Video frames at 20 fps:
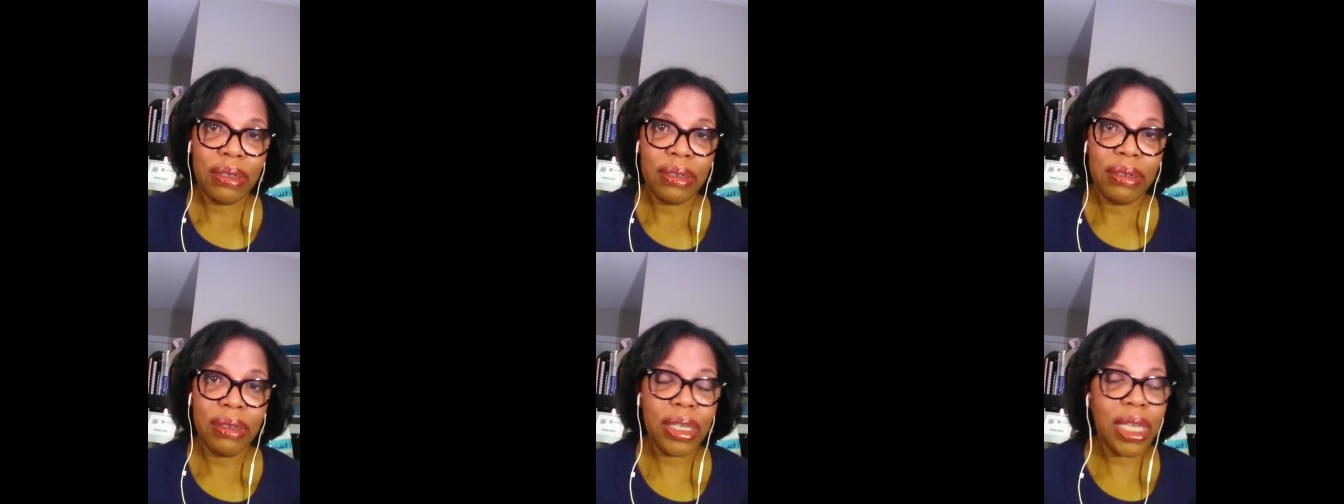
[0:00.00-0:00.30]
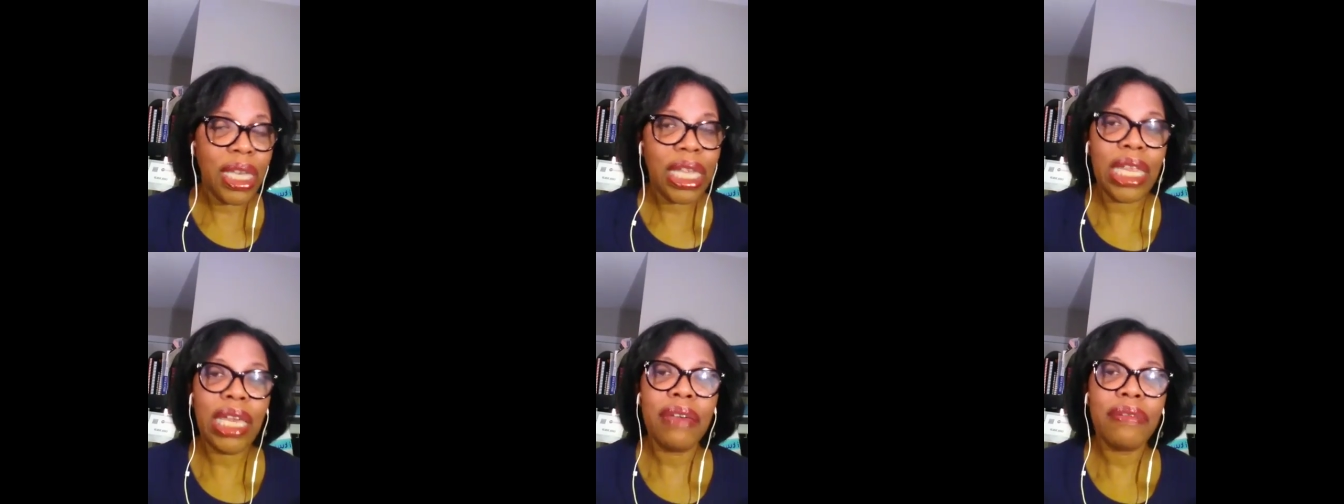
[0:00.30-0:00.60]
You
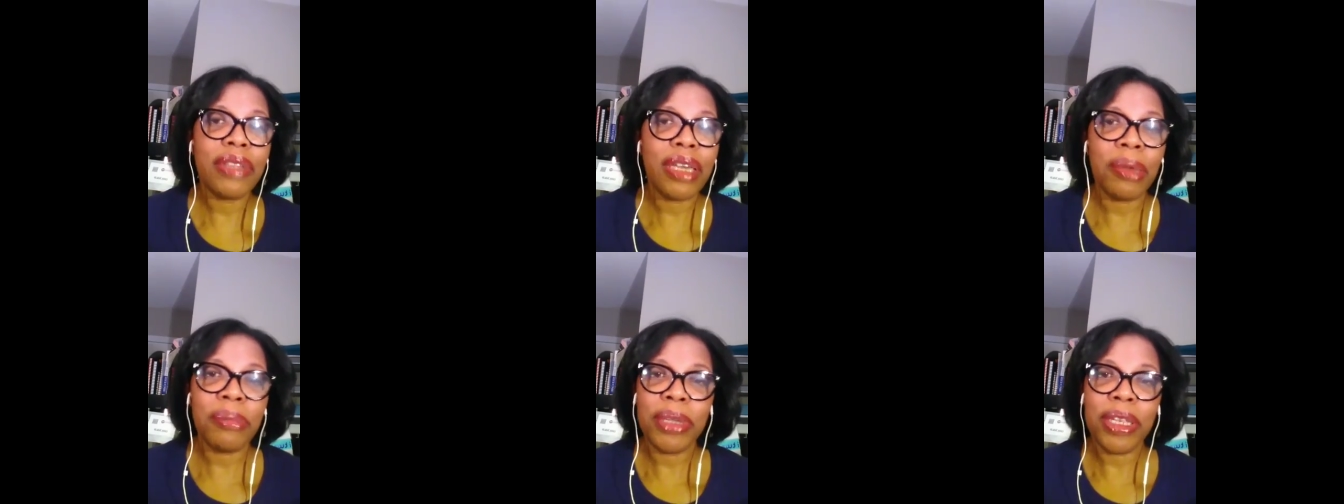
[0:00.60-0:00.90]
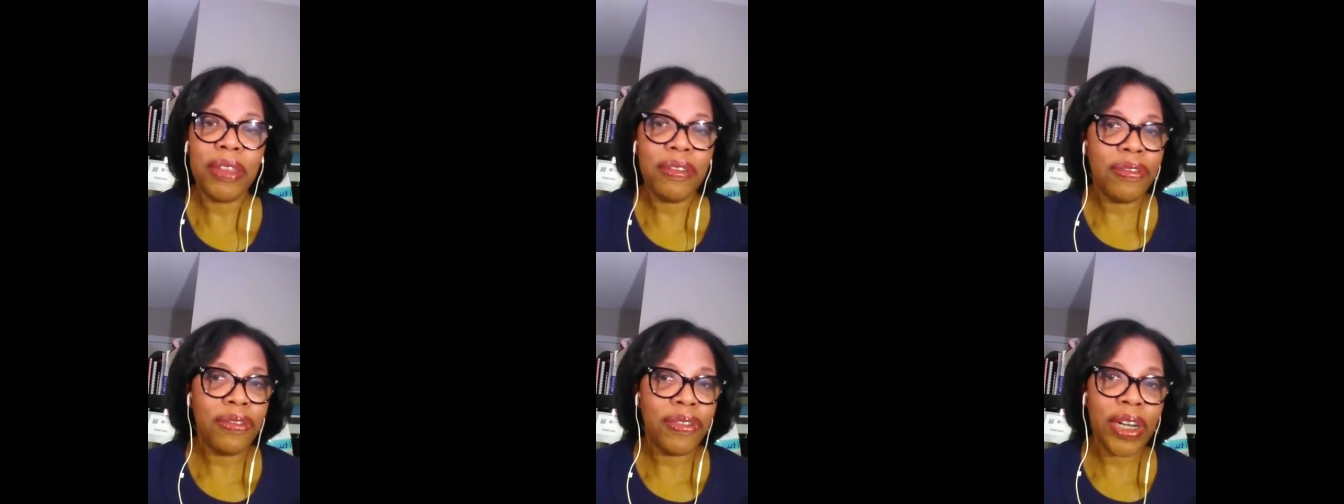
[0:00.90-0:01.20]
can't have that
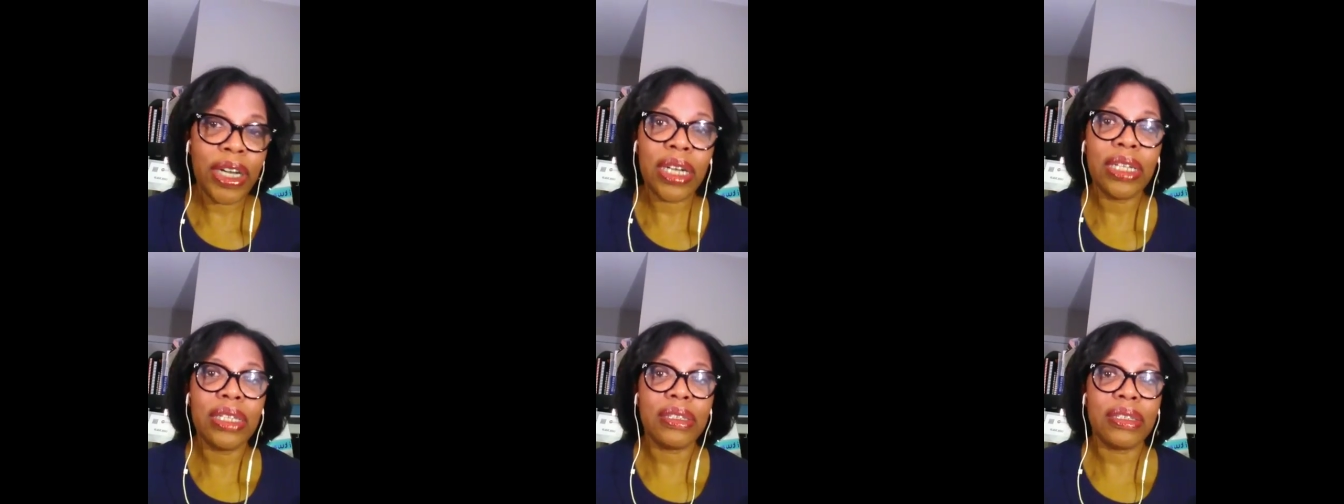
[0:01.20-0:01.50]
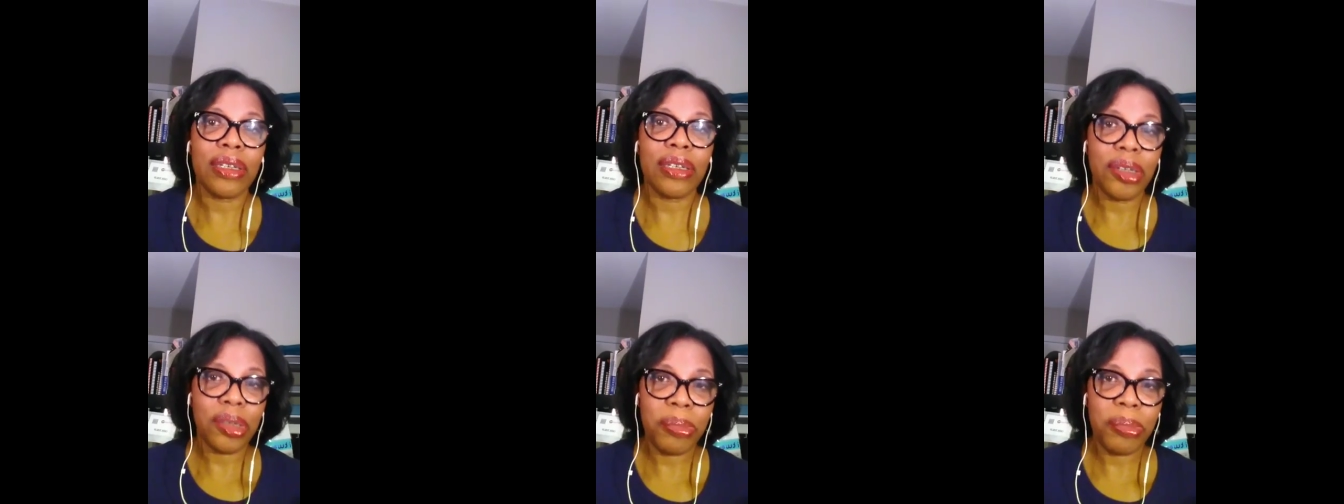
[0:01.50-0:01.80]
many fonts
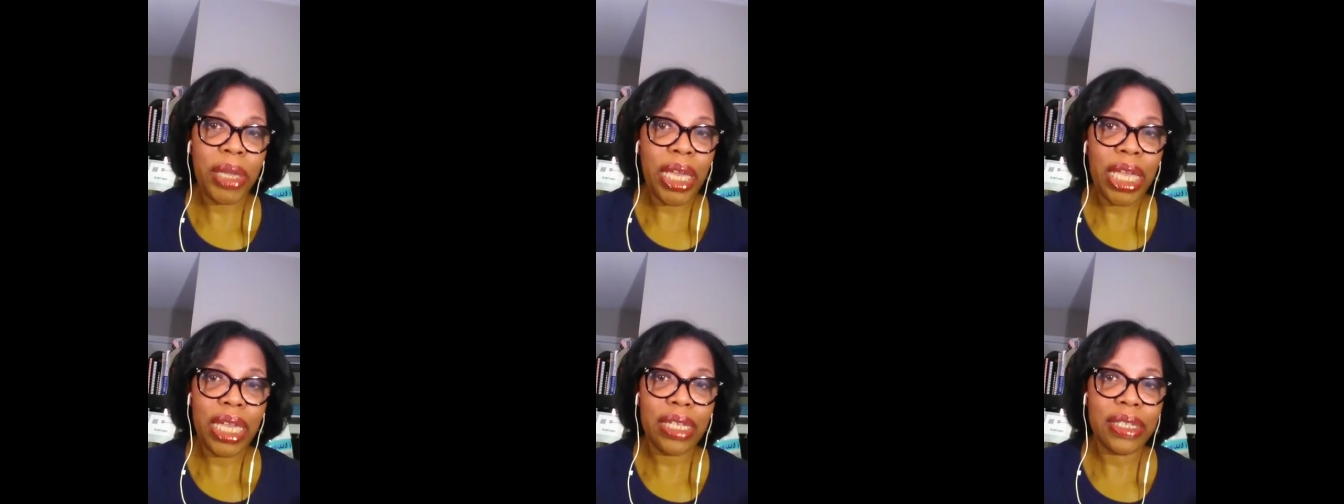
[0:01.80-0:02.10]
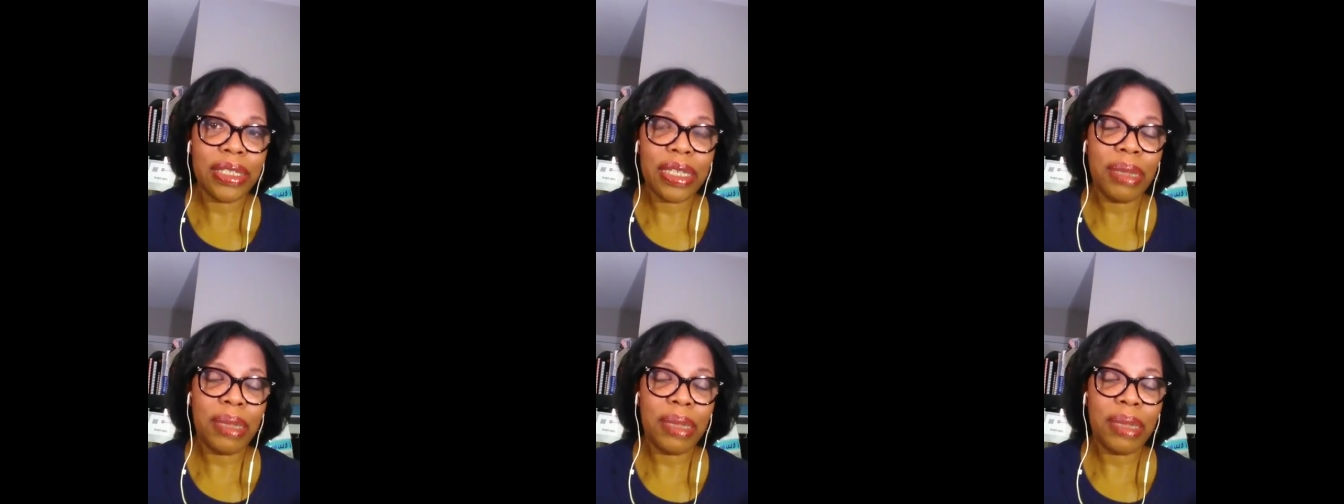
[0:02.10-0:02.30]
on a page.